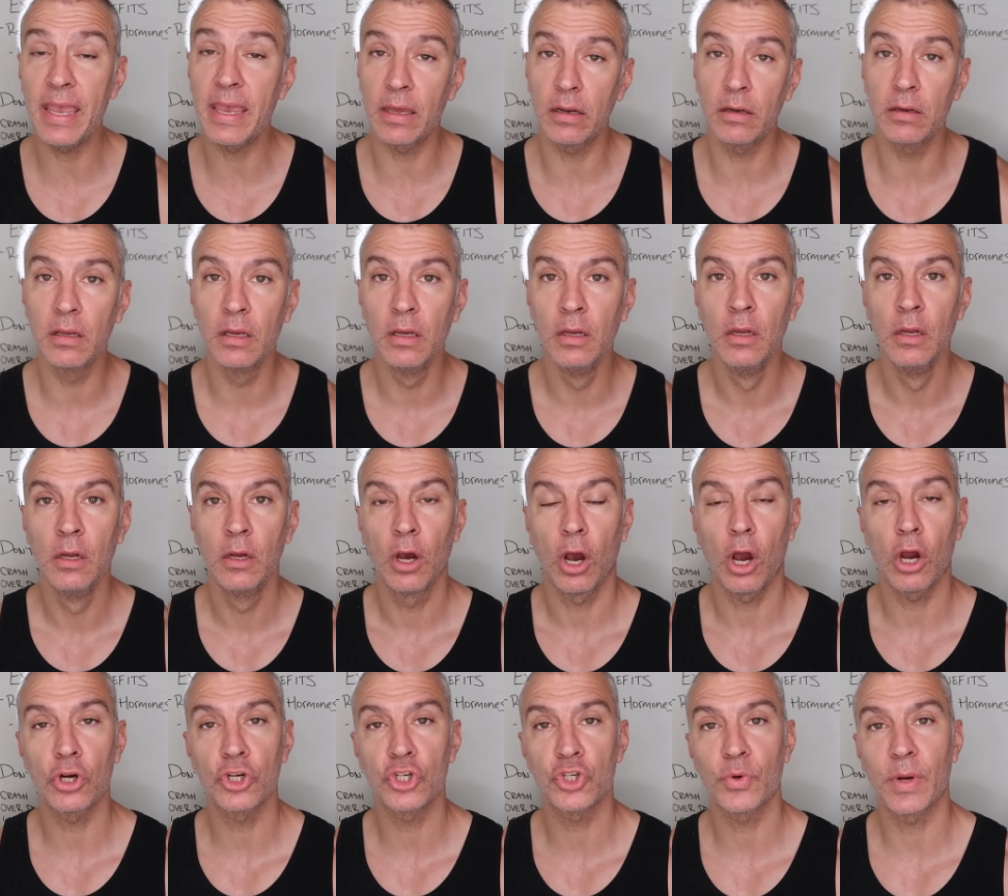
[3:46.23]
and
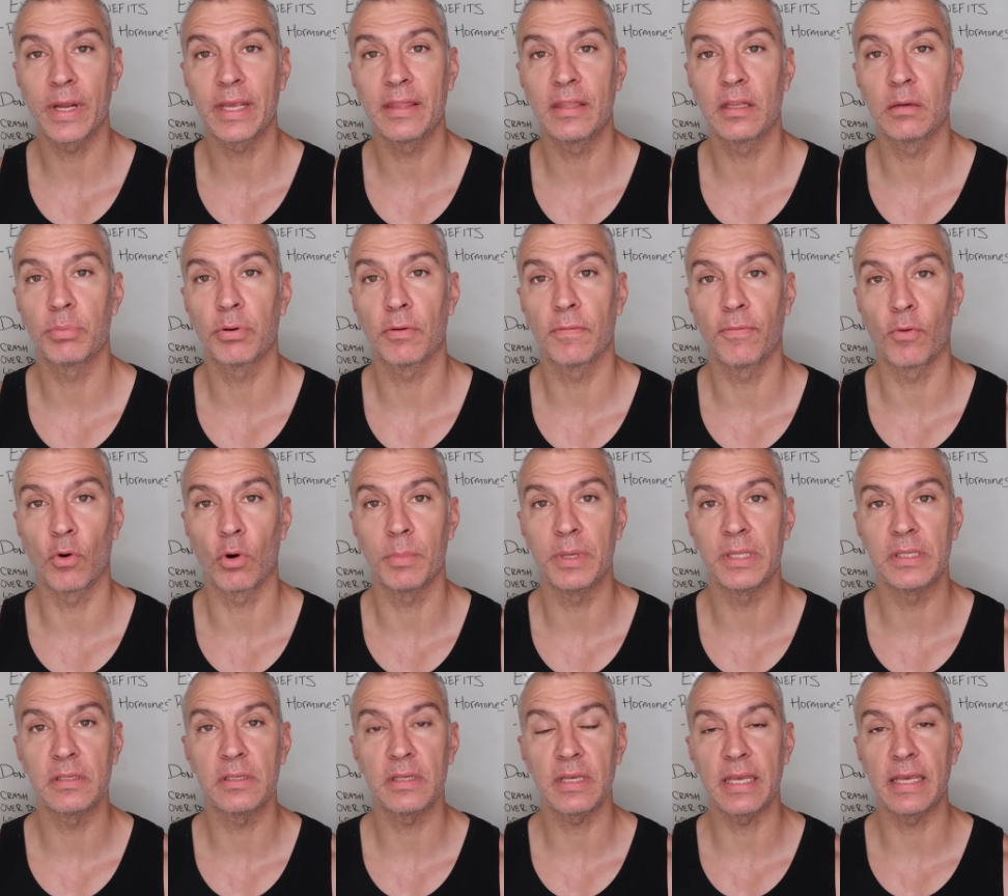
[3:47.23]
our strength and
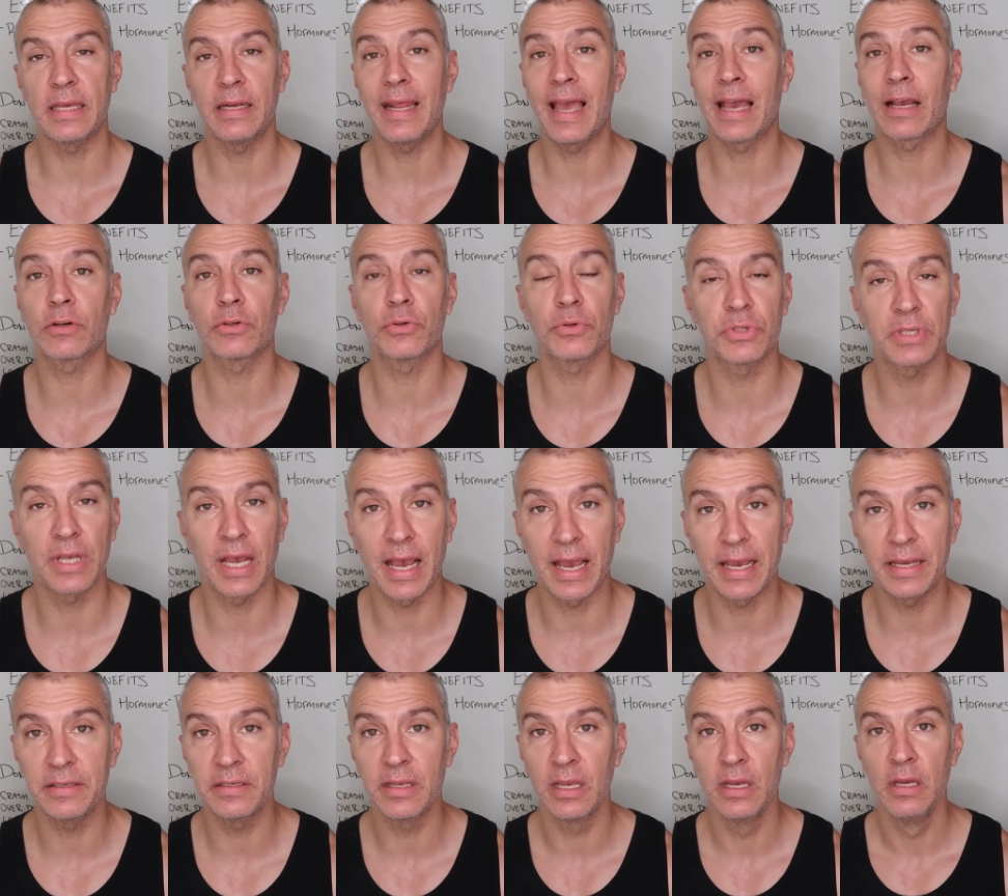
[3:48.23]
performance in
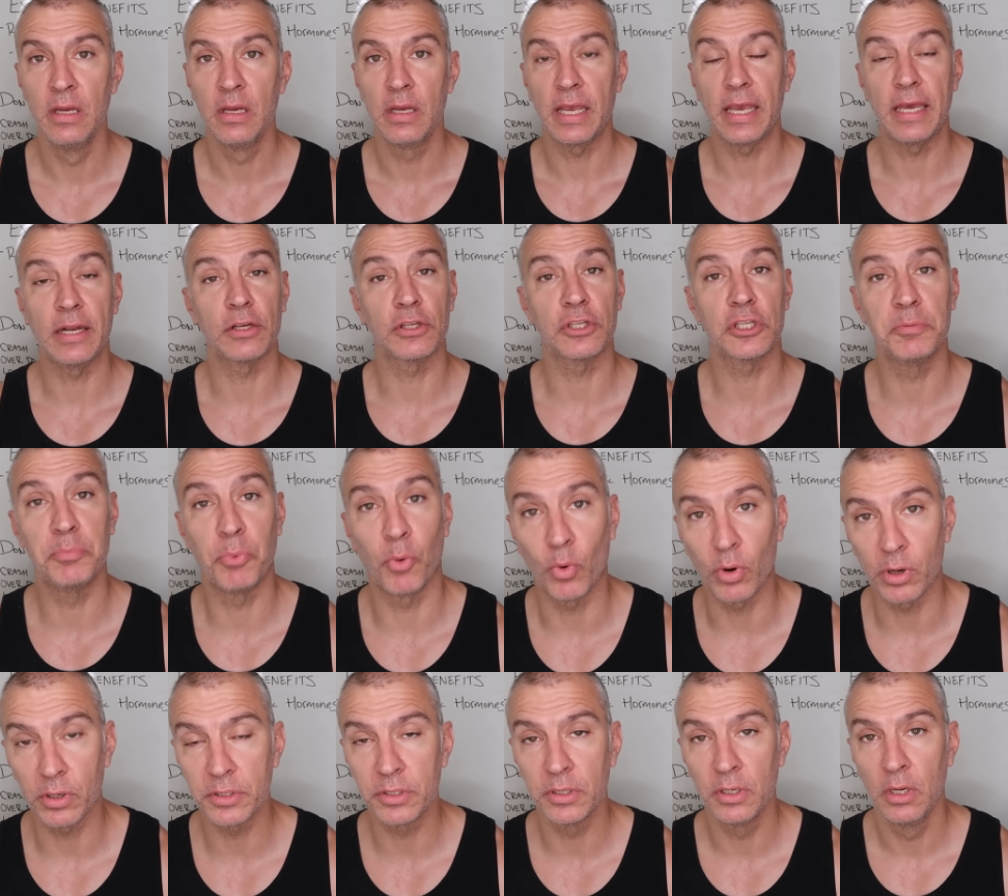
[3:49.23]
exercise, in a
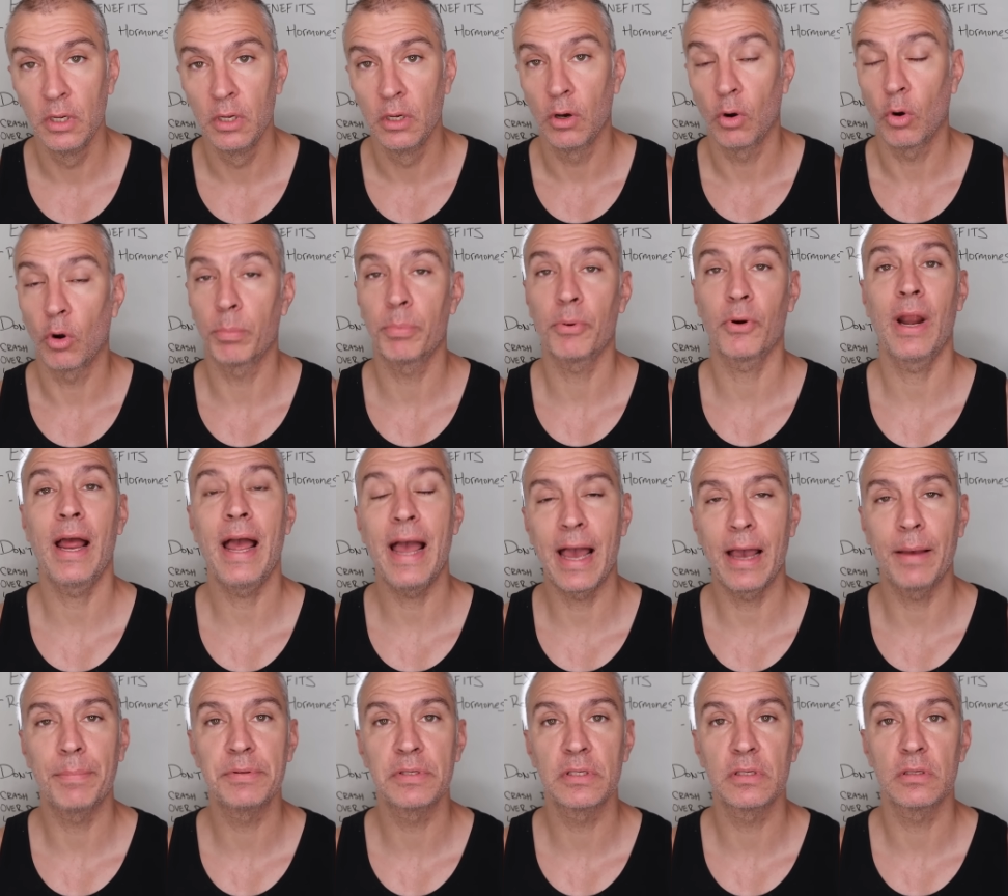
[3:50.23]
sport, or
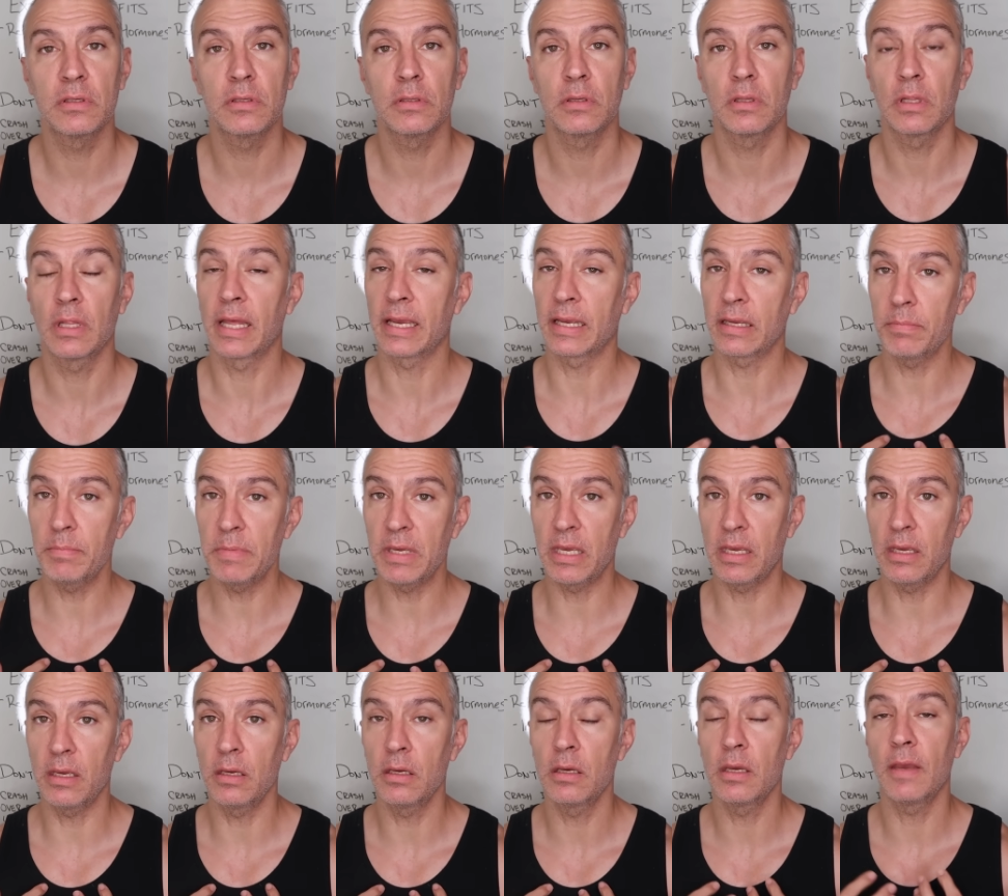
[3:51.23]
perhaps, like
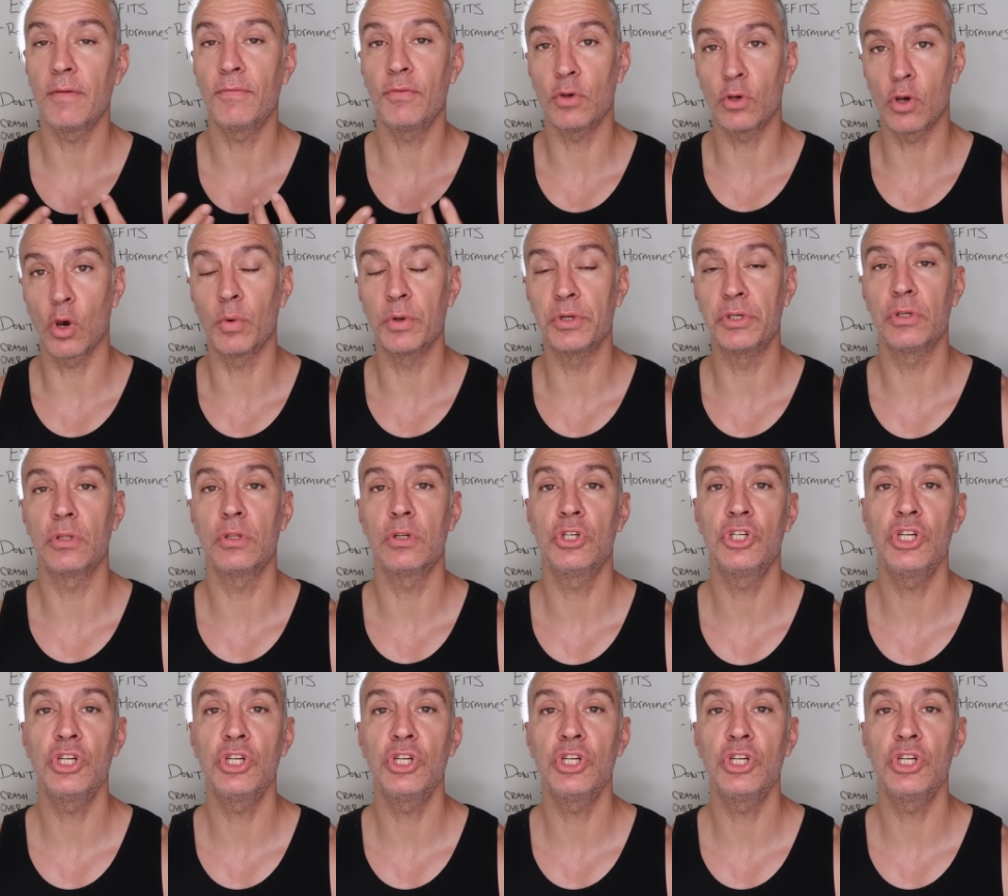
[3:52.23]
me, if you go into the